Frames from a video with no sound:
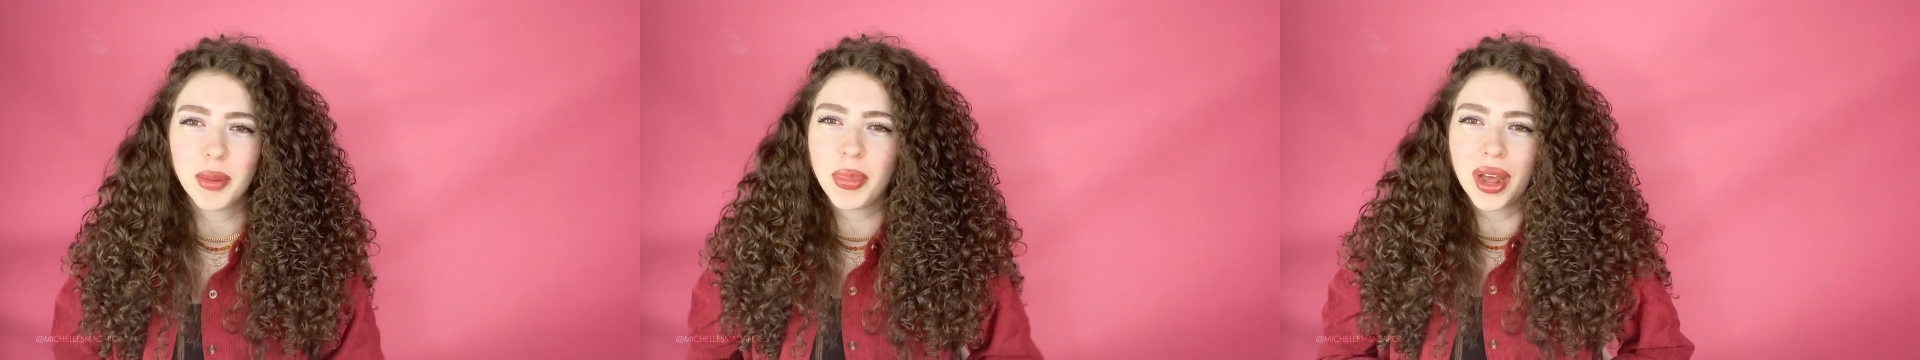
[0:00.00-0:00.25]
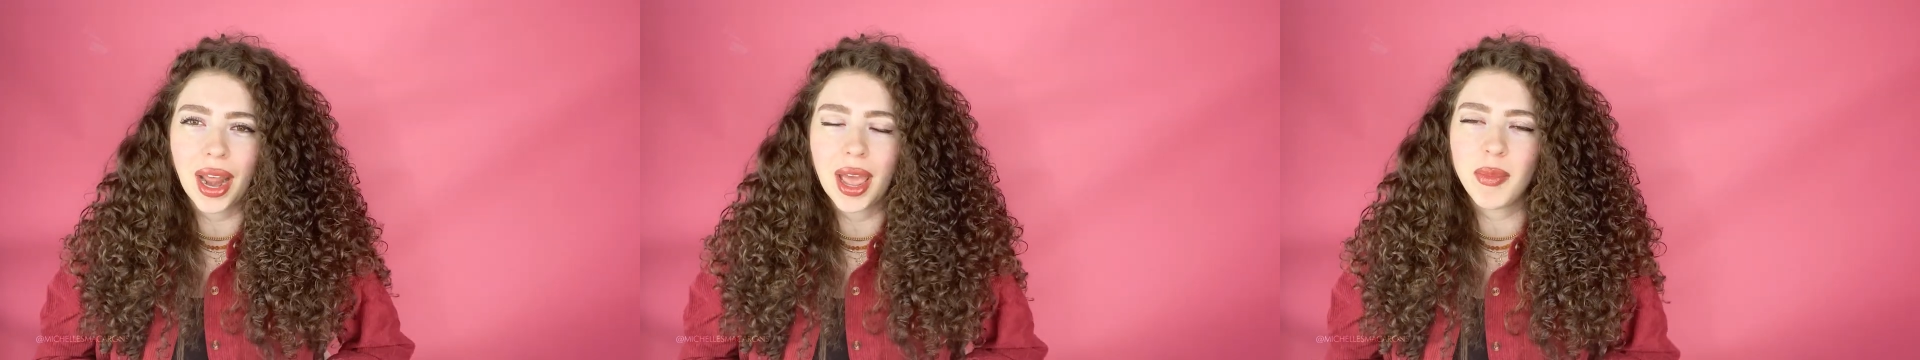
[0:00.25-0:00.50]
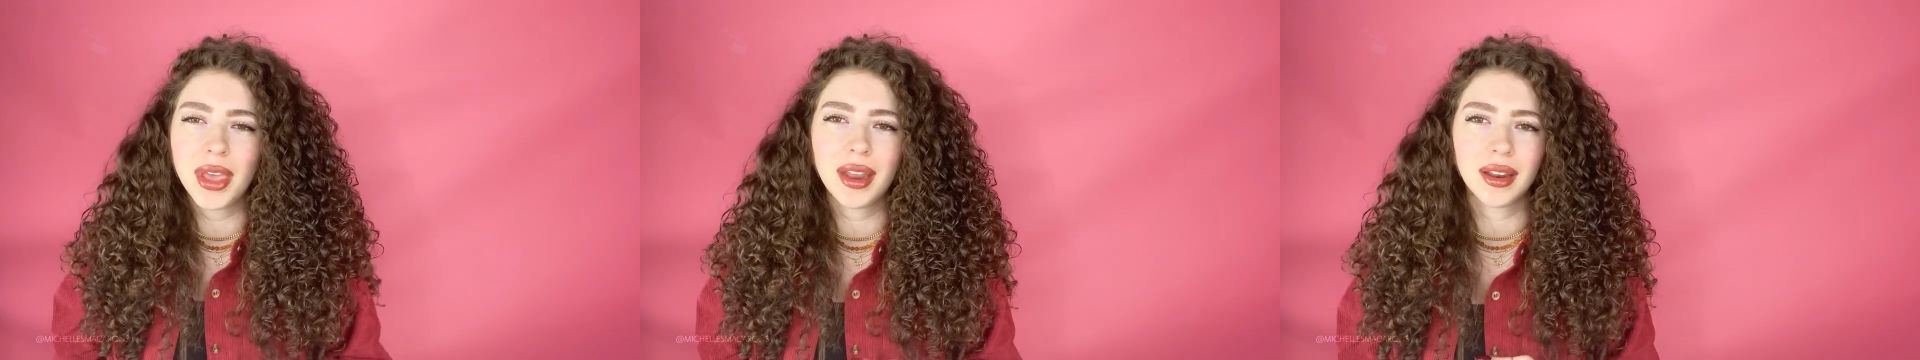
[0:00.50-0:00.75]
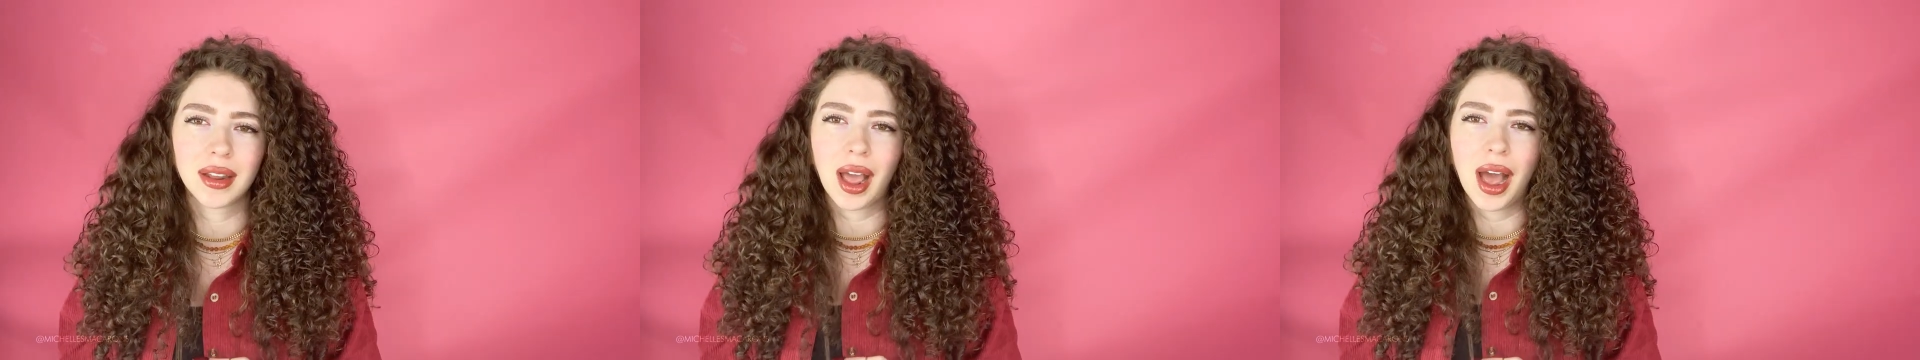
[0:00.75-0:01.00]
but I
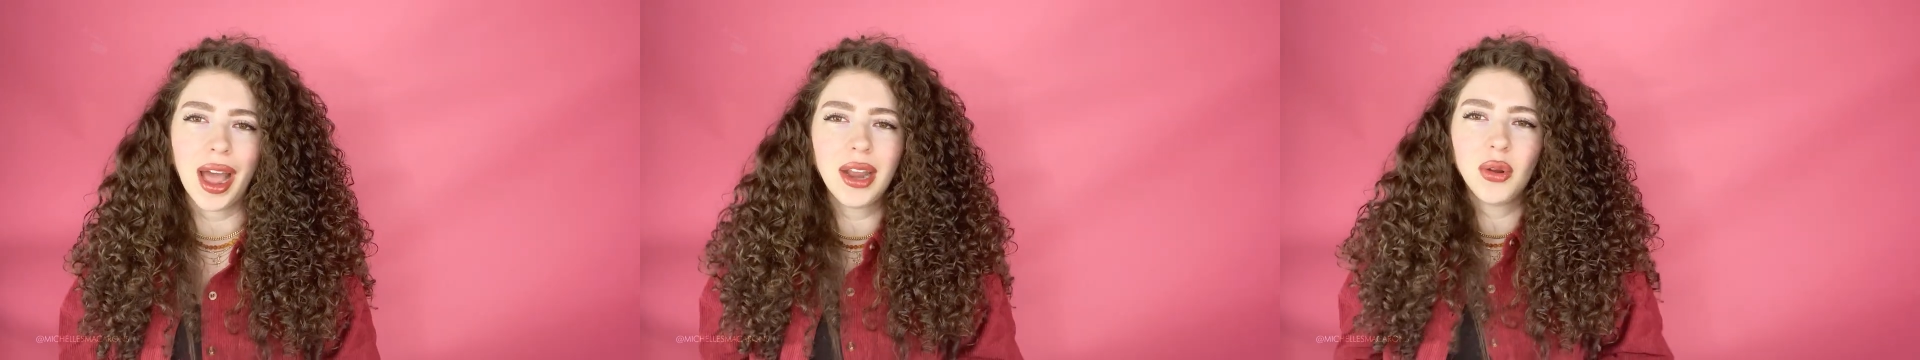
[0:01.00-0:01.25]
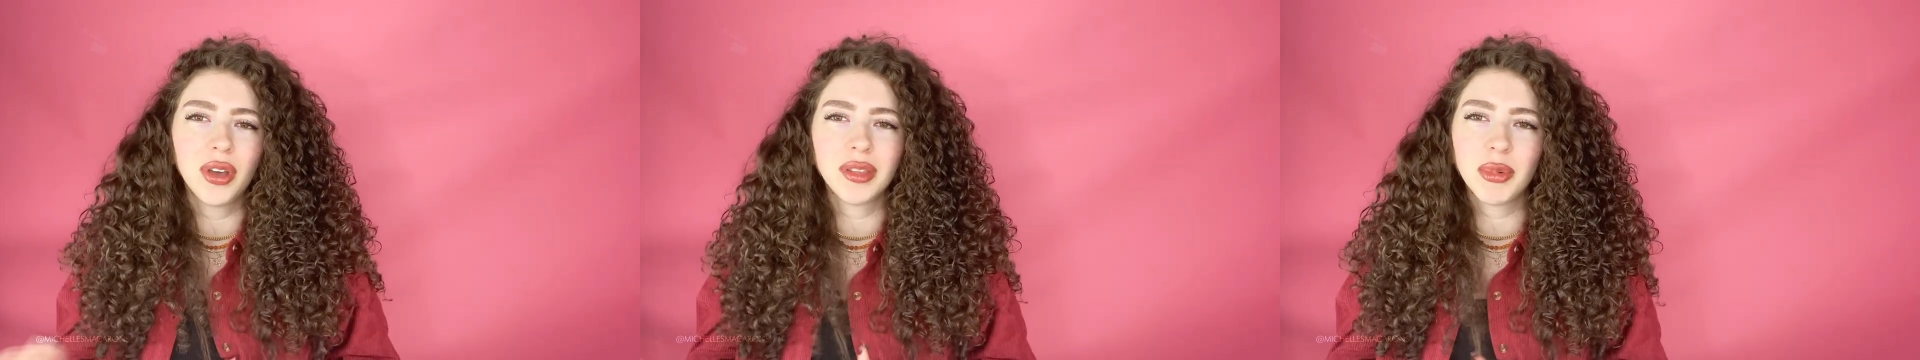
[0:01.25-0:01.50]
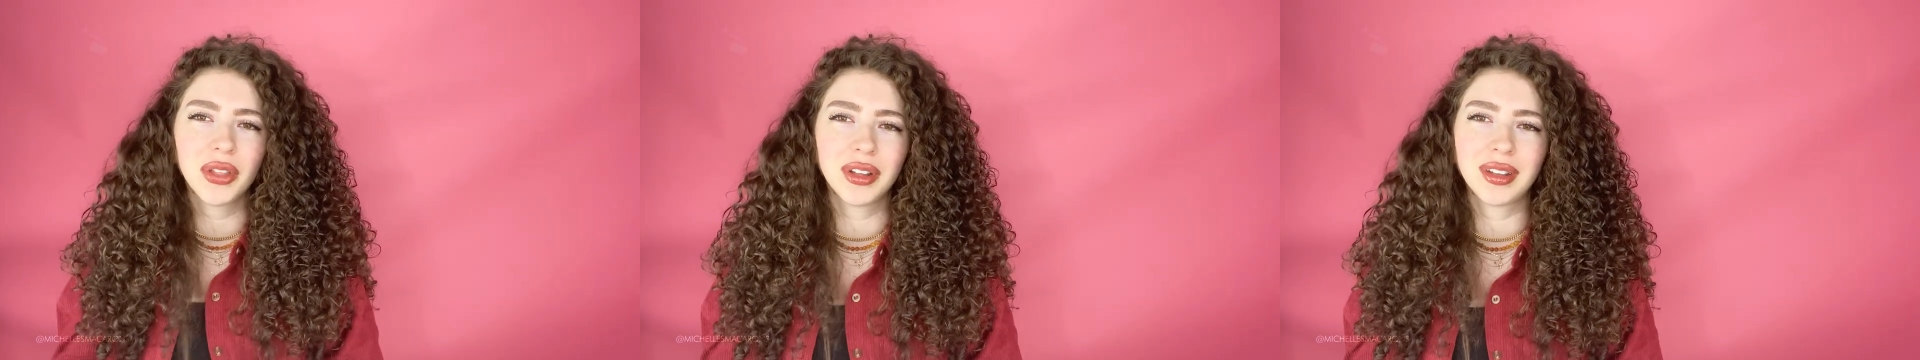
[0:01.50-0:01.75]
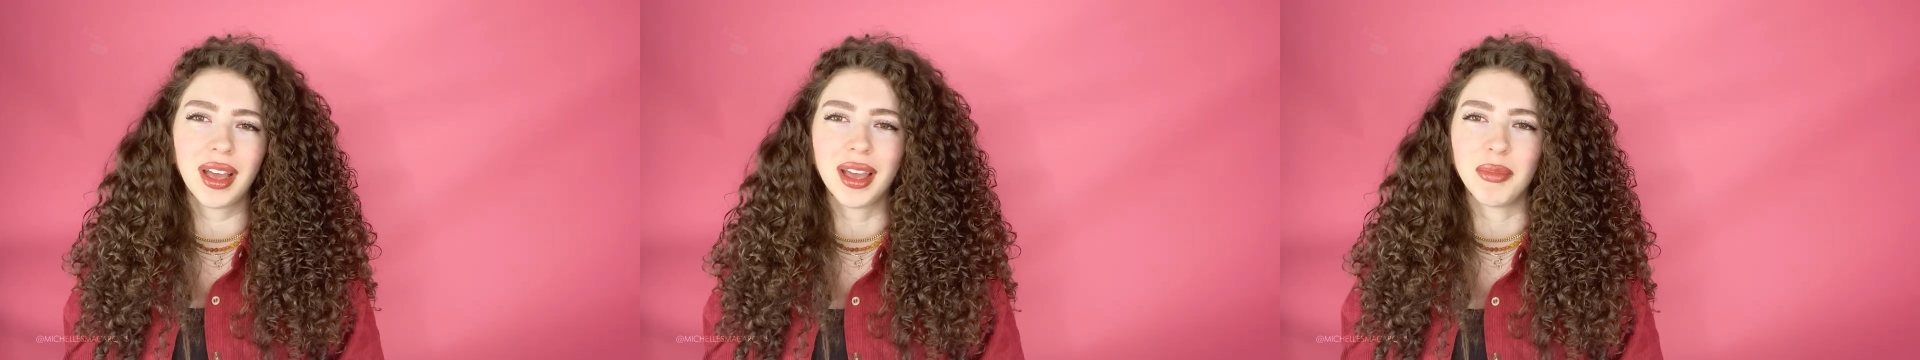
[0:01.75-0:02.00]
mean, I annoy them all the
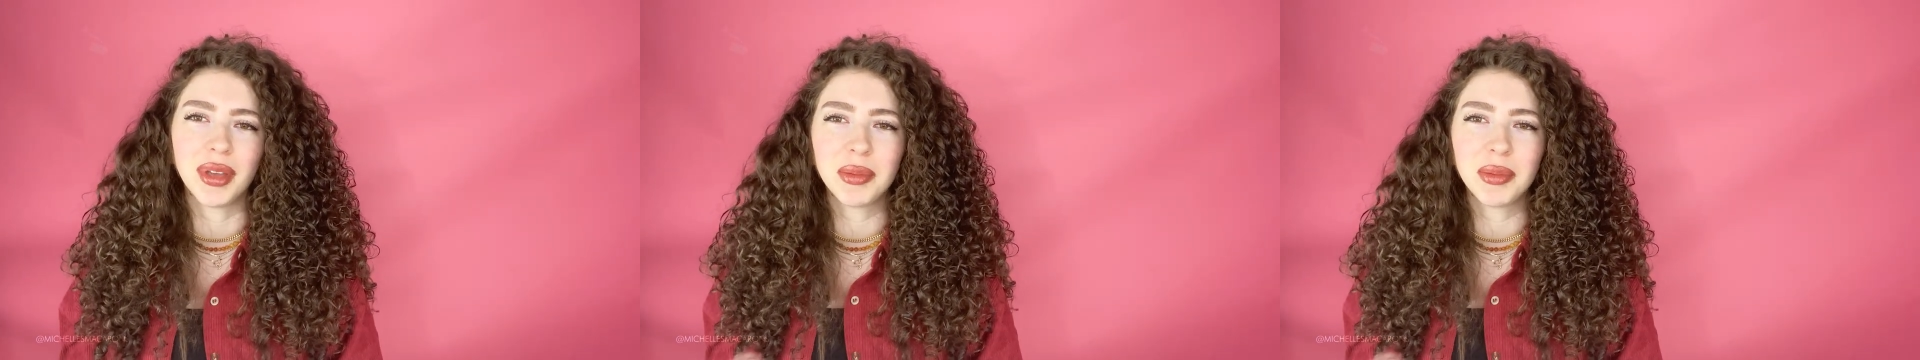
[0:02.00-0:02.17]
time